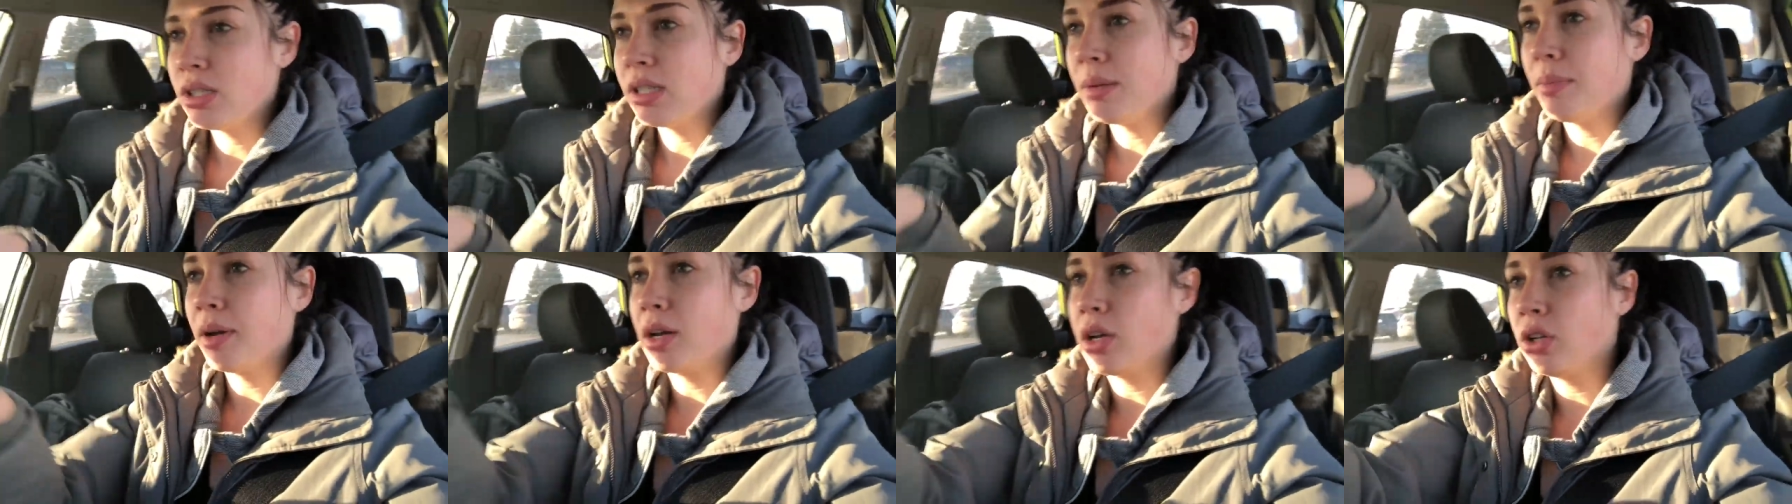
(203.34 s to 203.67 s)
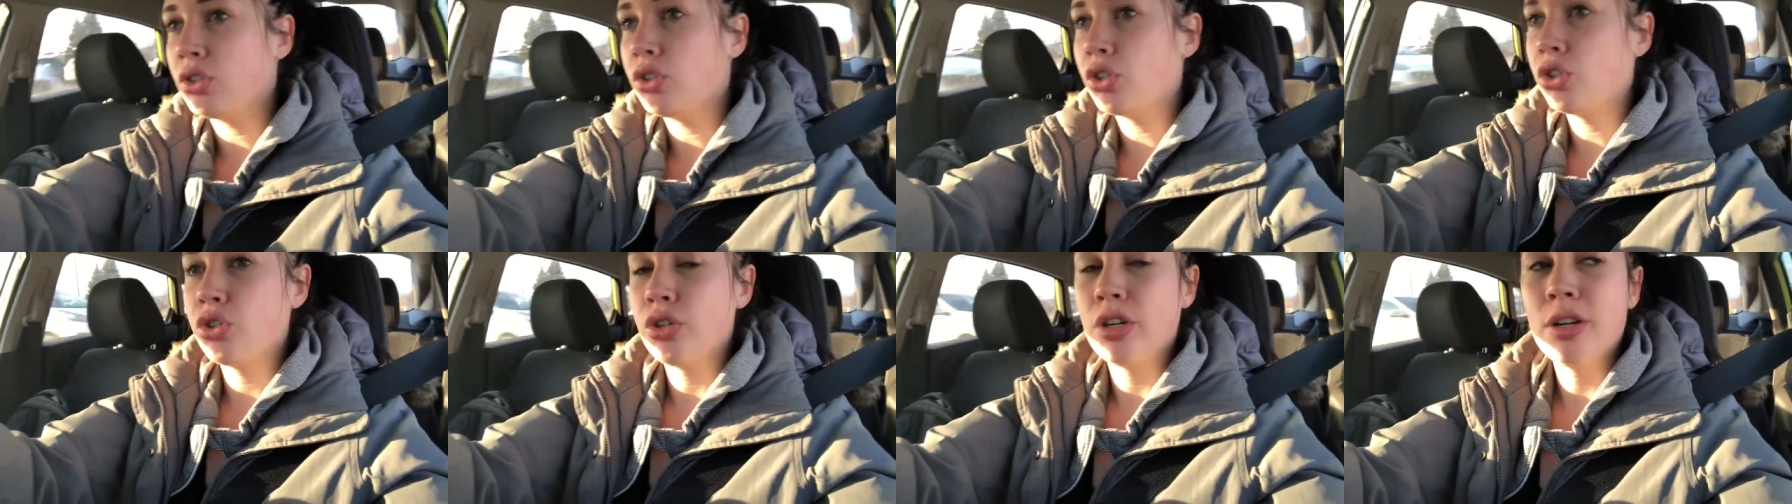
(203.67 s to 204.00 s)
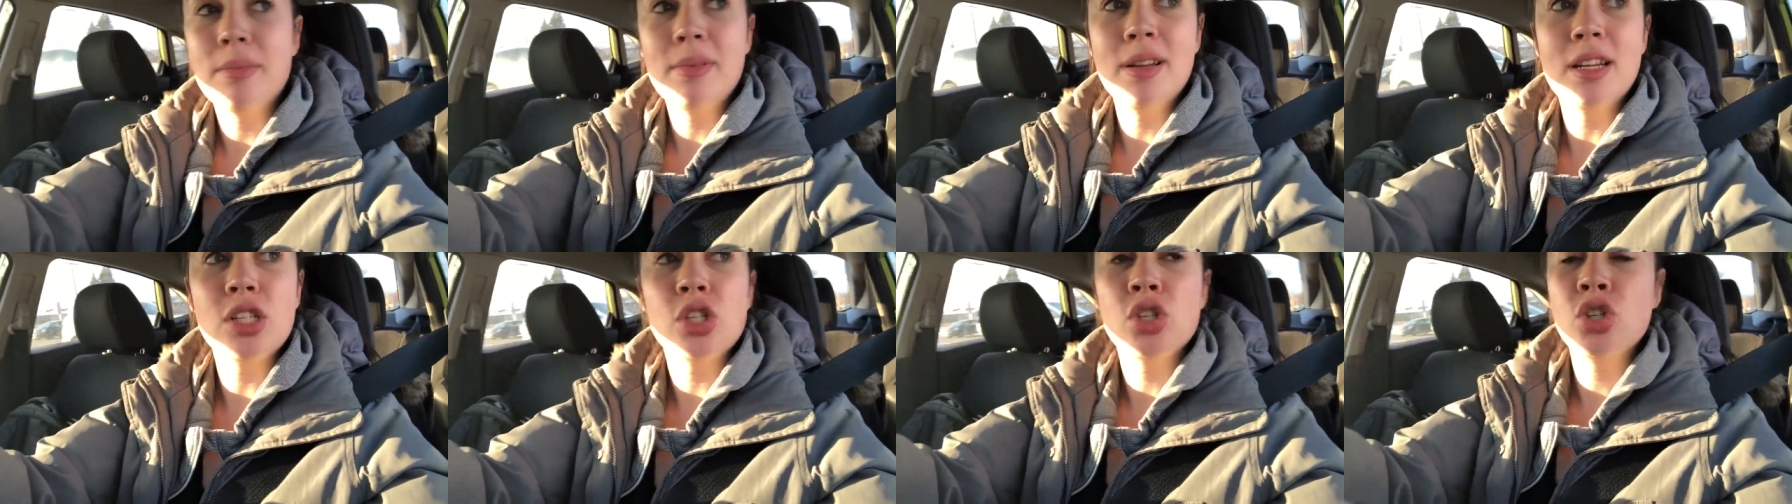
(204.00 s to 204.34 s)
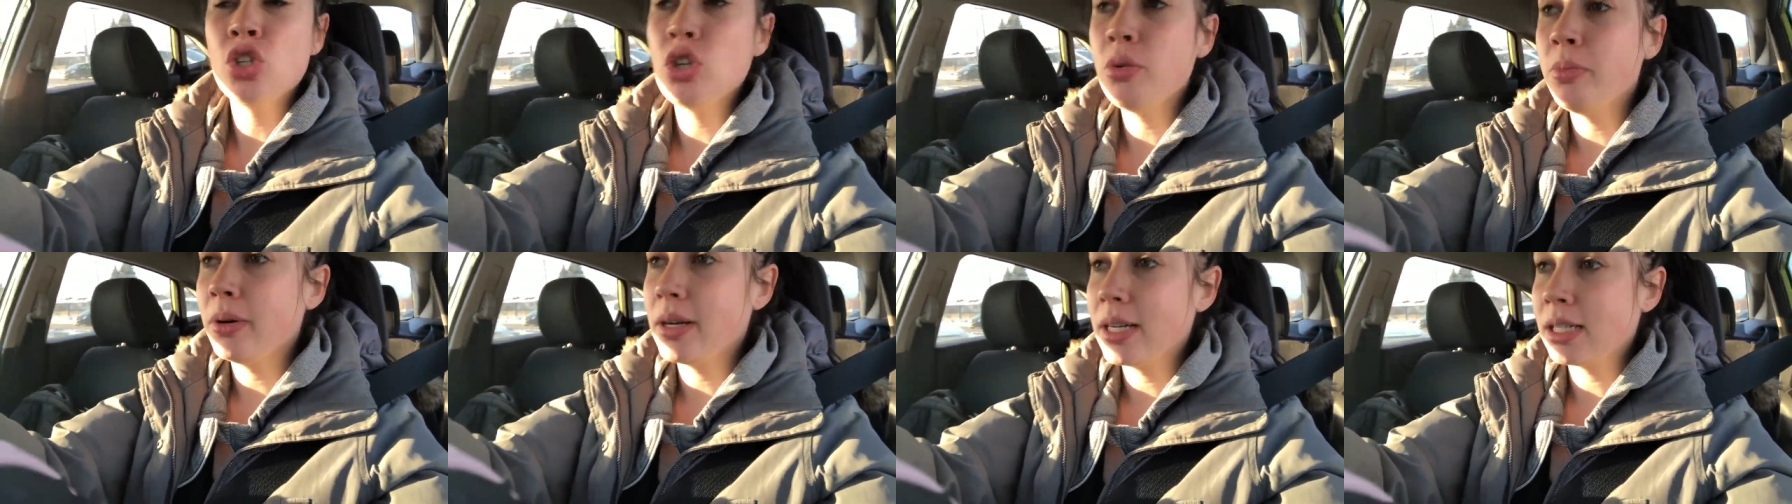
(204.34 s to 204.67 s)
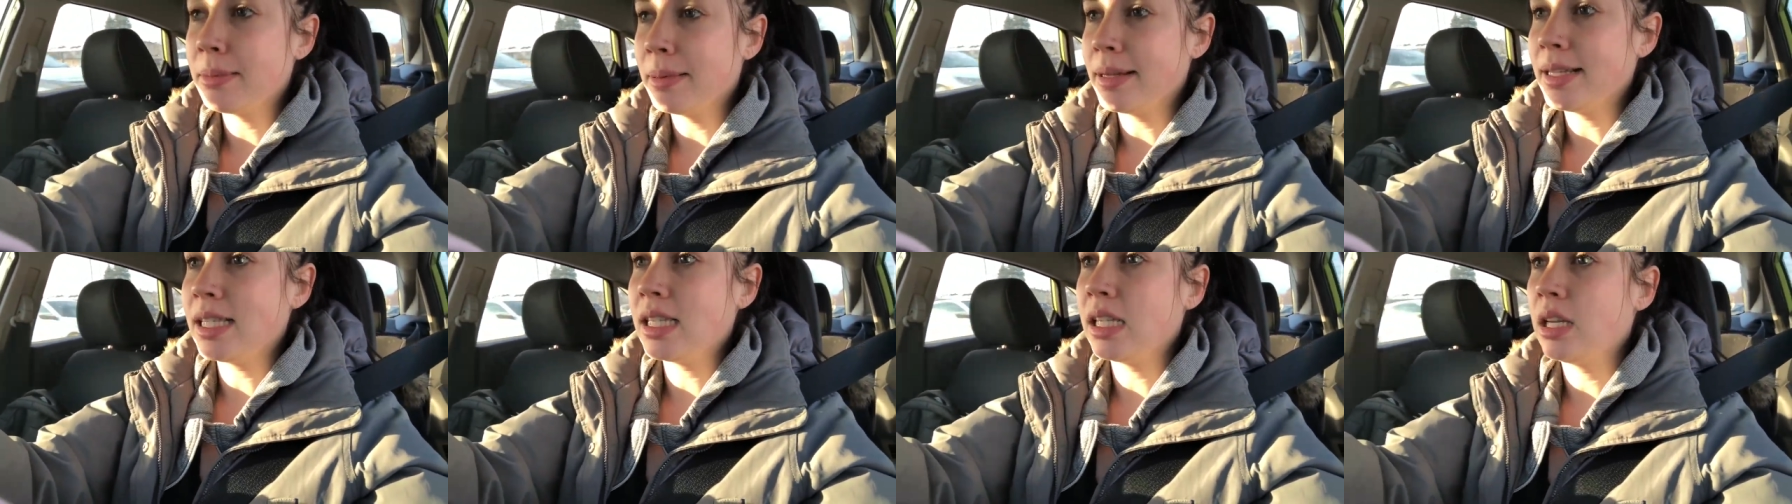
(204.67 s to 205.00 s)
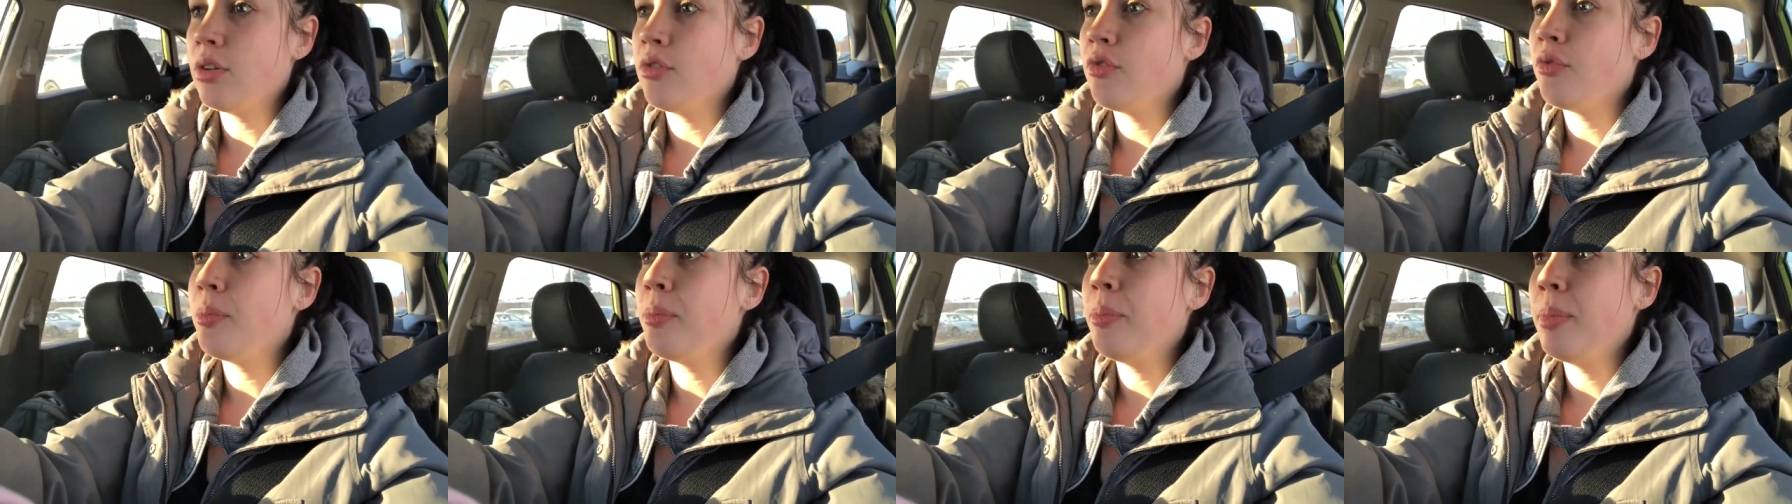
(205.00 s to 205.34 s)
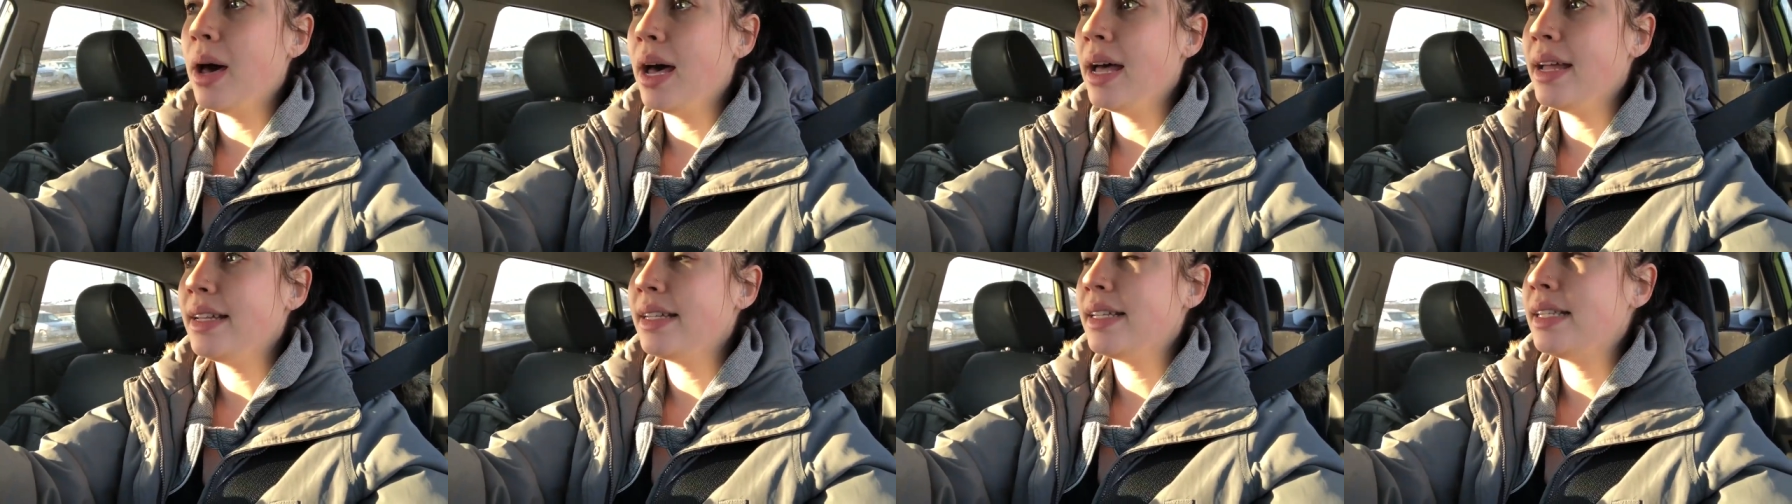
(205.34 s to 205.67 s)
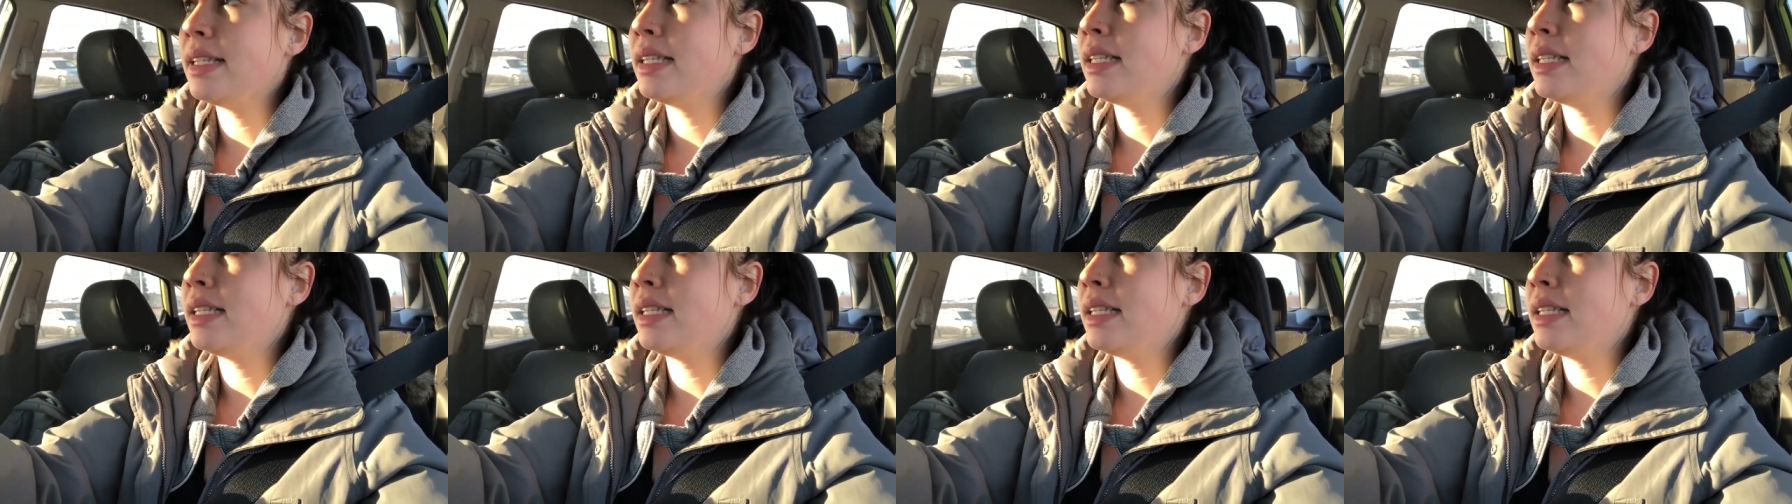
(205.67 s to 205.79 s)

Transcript: stomach ulcer treatment is super expensive, but